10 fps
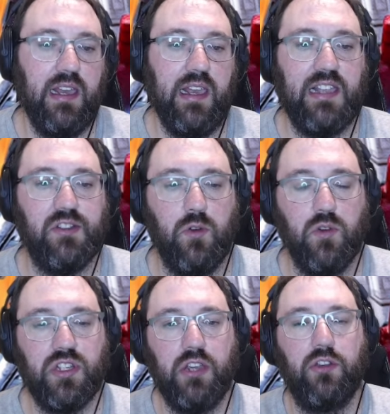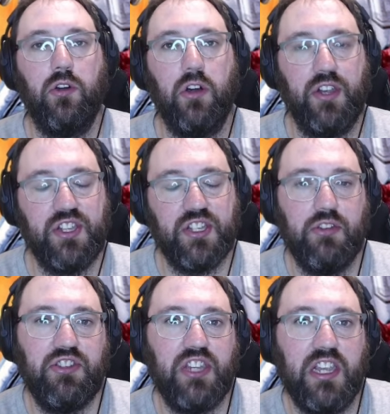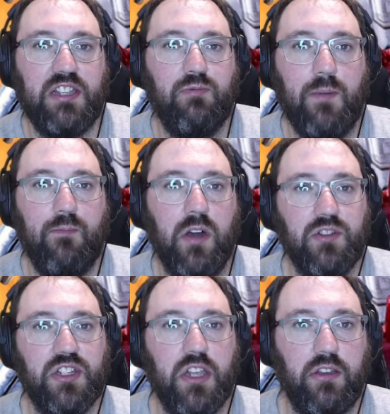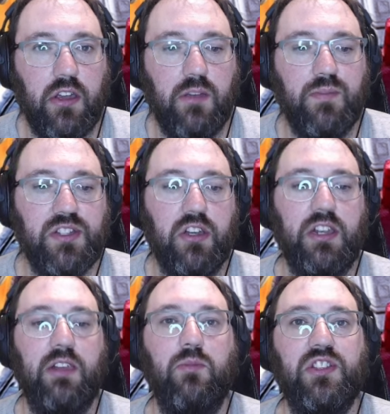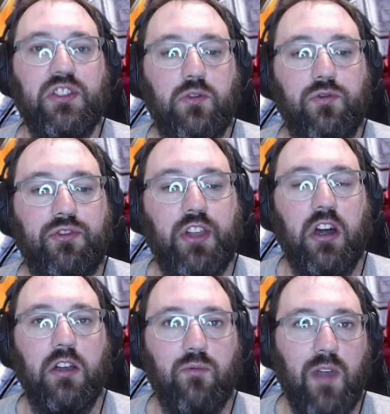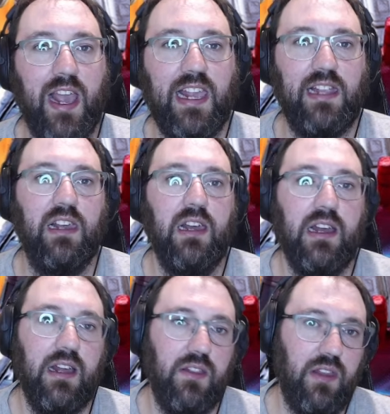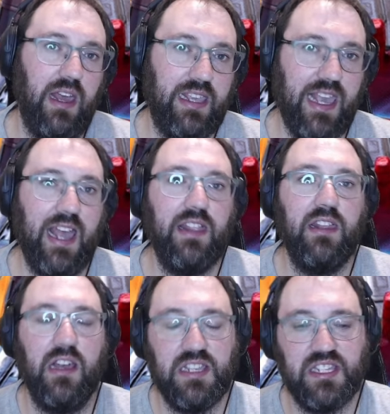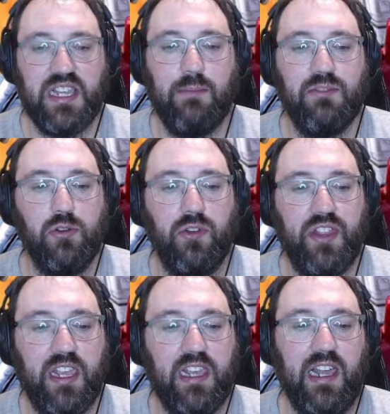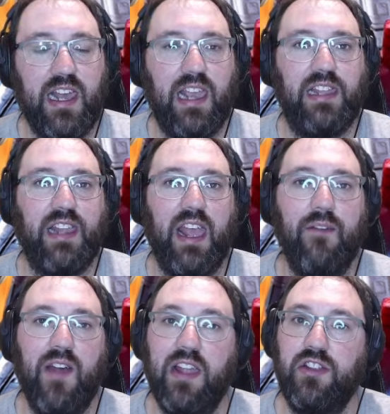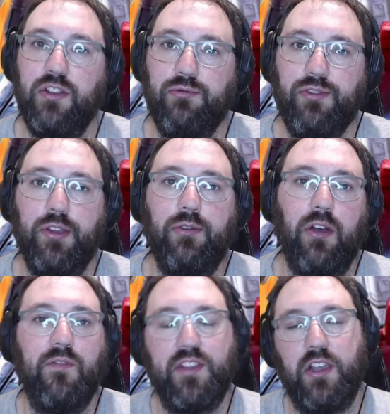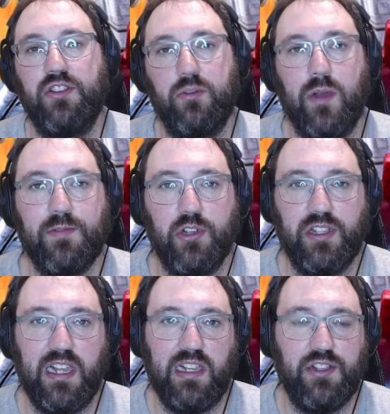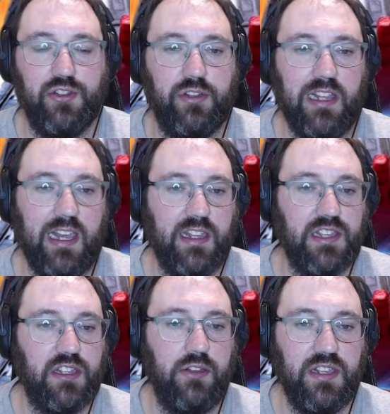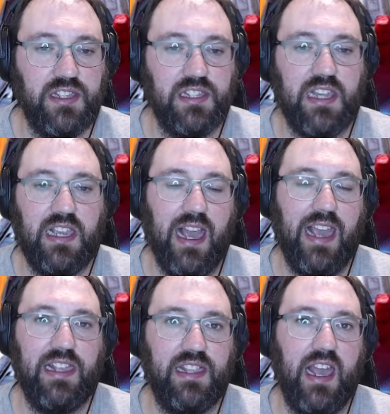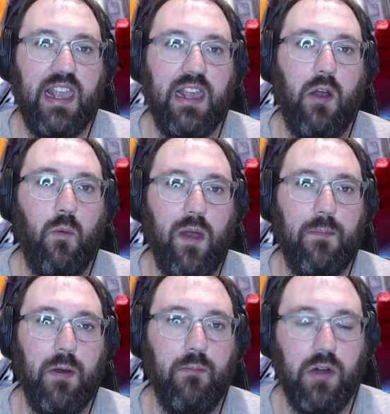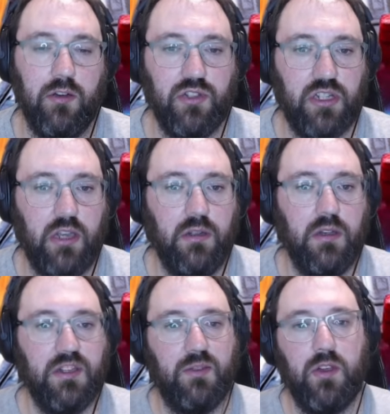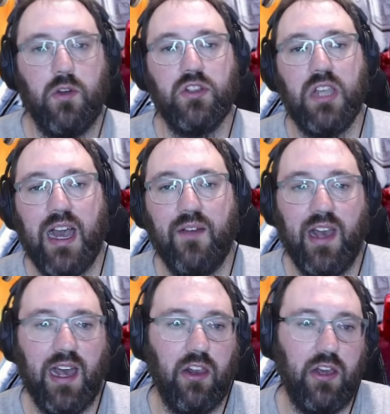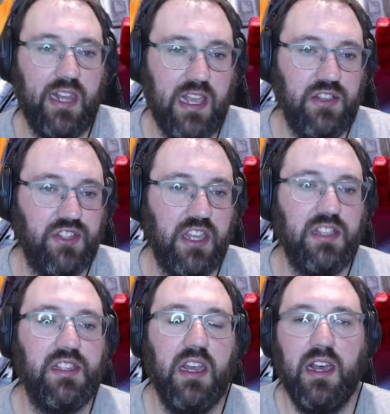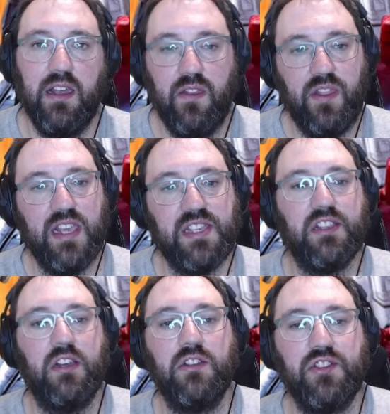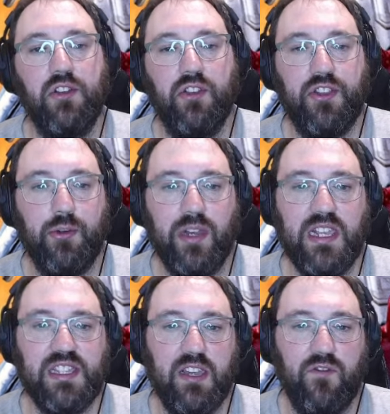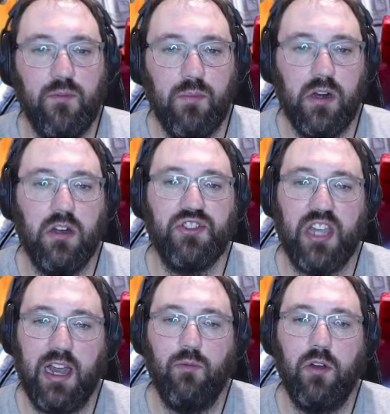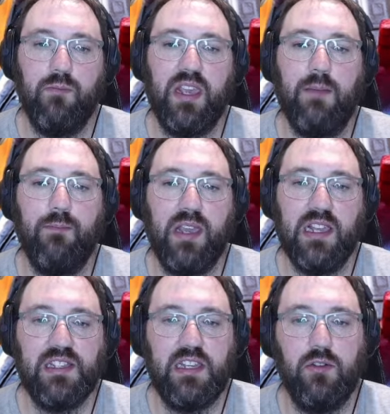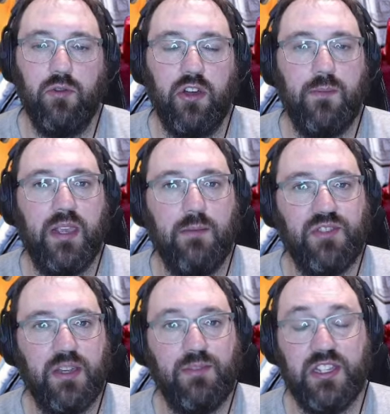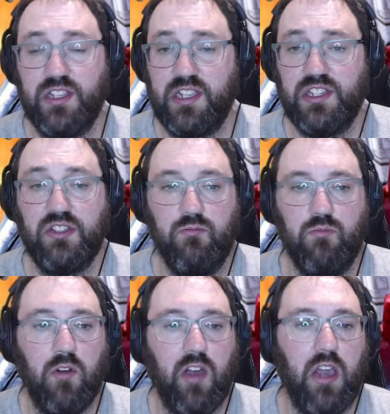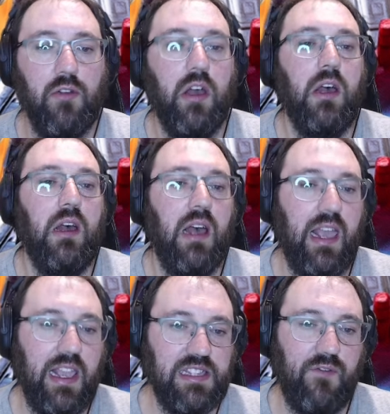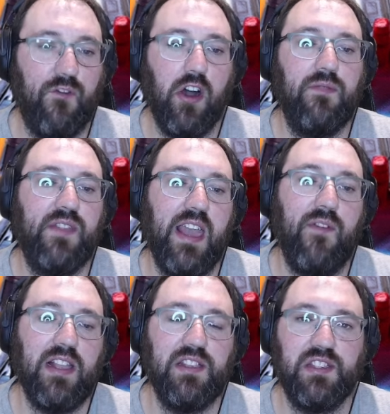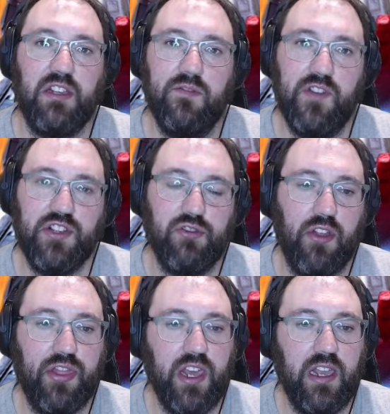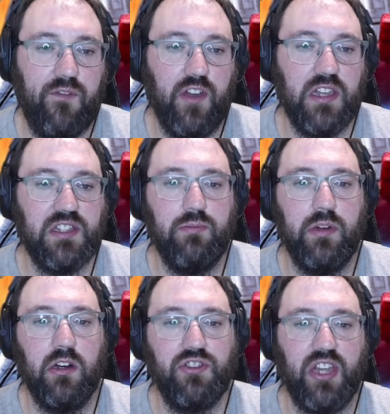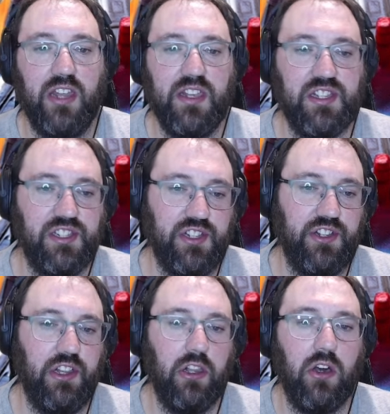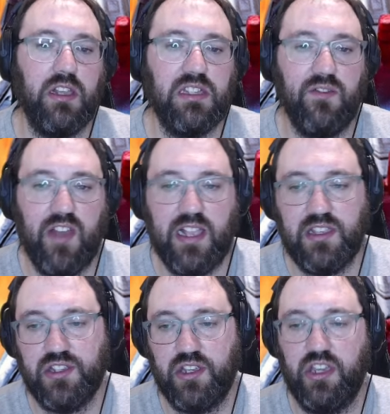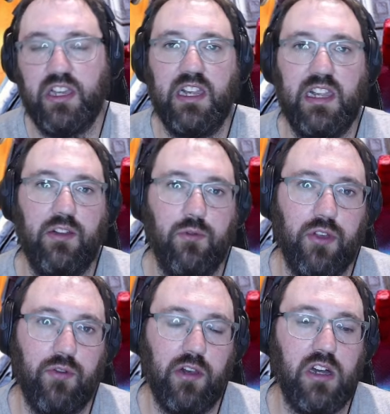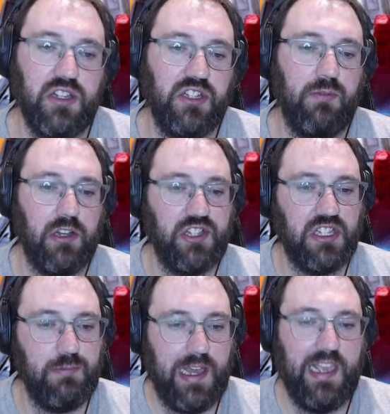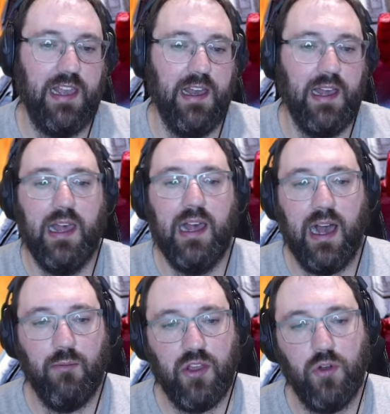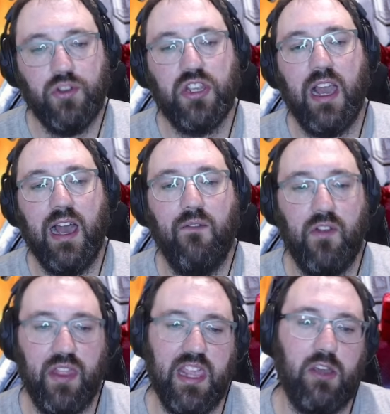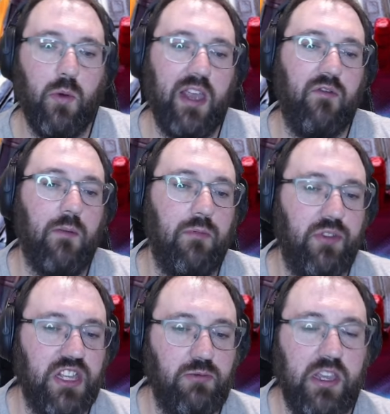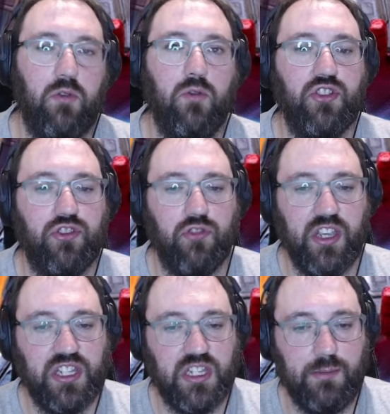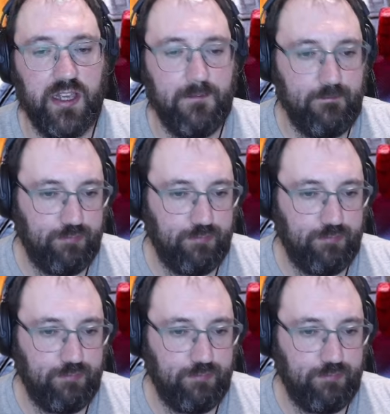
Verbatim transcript: It's also got an associated web milestone going beside it, which is called Dark Reign. Again, same sort of thing, an 8-day event. You do not have to go to the website daily to collect this, though. This is a 8-day web milestone. So we also have Allied Engines. This starts on the 26th of March at 1 p.m. PST or 9 p.m. GMT. So this is tomorrow. It is a 5-day event. It's going to finish on the 31st of March, and this is an alliance event. So you're going to need all your alliance to participate. And we also have the quick rumble this week called Strike Summit.